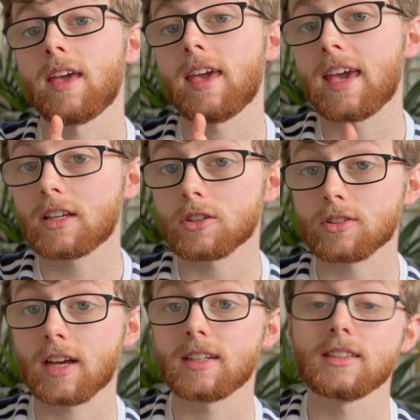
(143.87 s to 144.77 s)

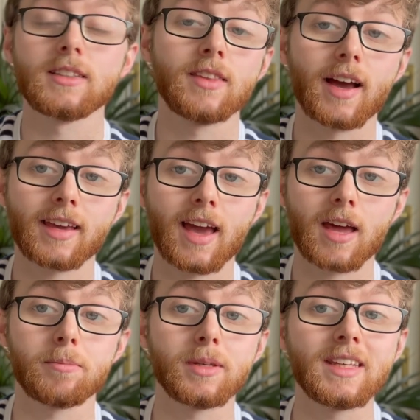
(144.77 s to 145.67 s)
exercises that
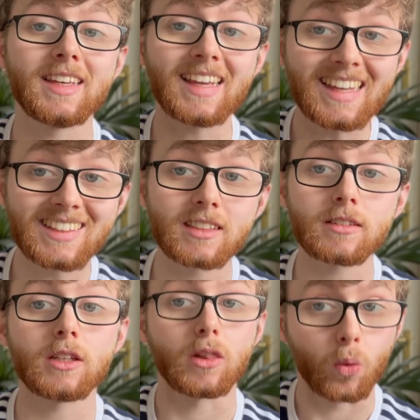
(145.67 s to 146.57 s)
can be
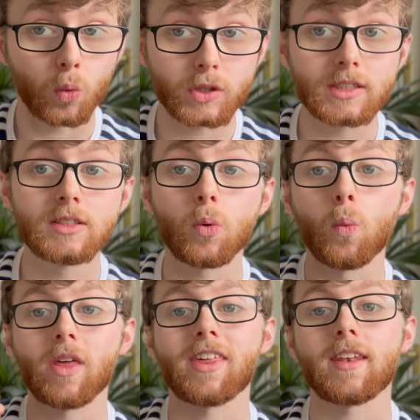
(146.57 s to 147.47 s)
easily loaded
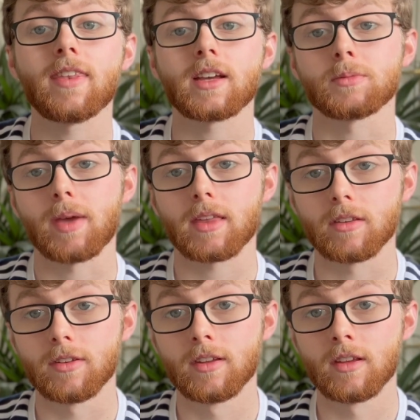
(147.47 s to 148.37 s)
within this
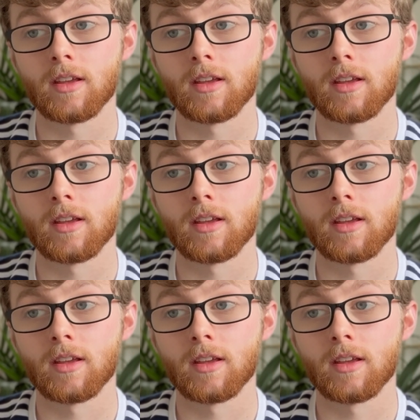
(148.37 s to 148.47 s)
method.